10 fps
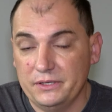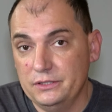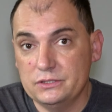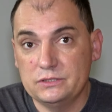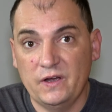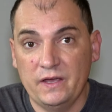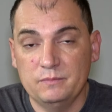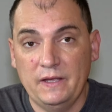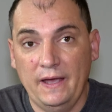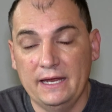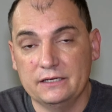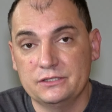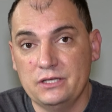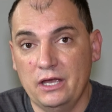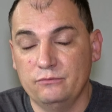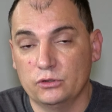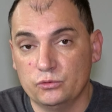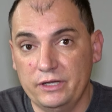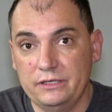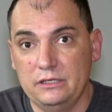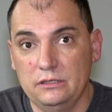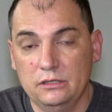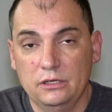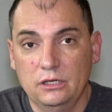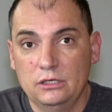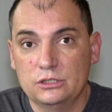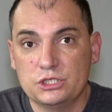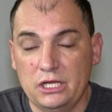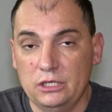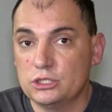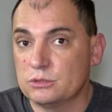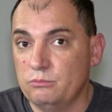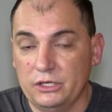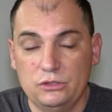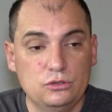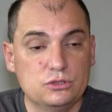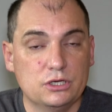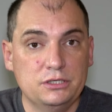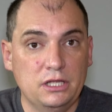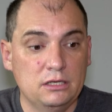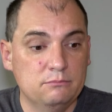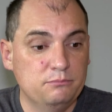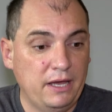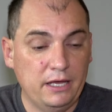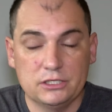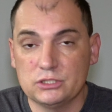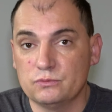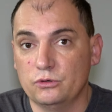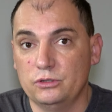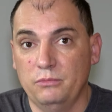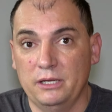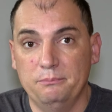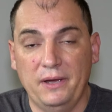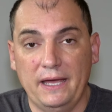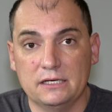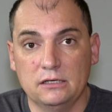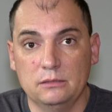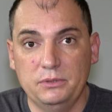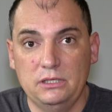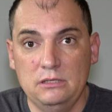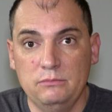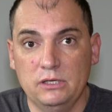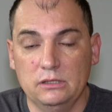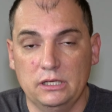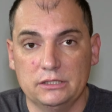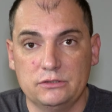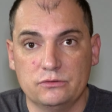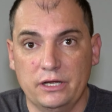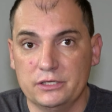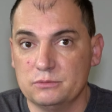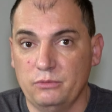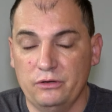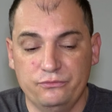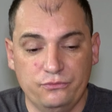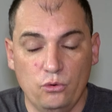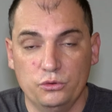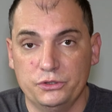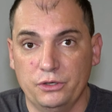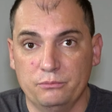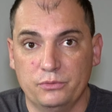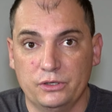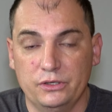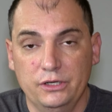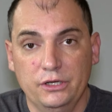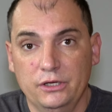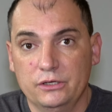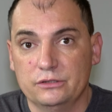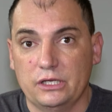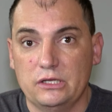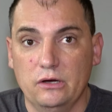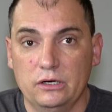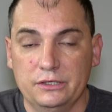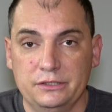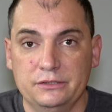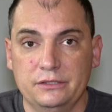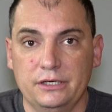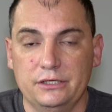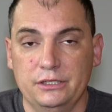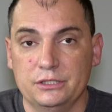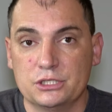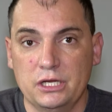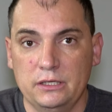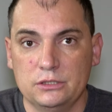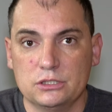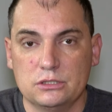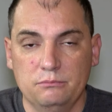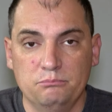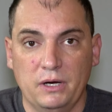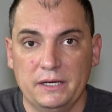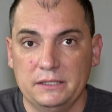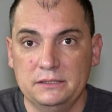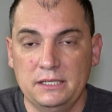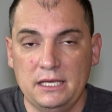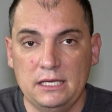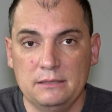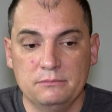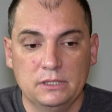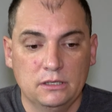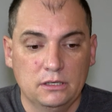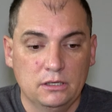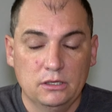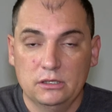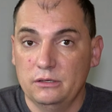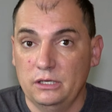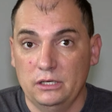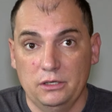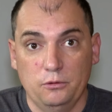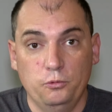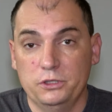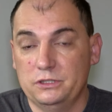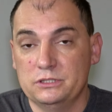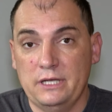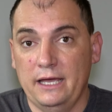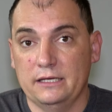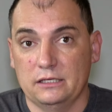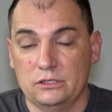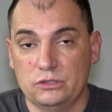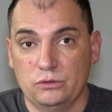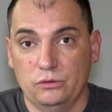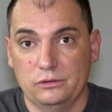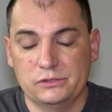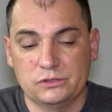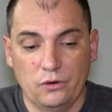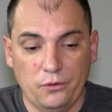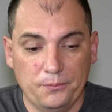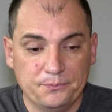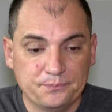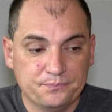by this time the hackers have already changed my username, password, my backup email address, my phone number. They gone in there and changed my name with this hacking tool. So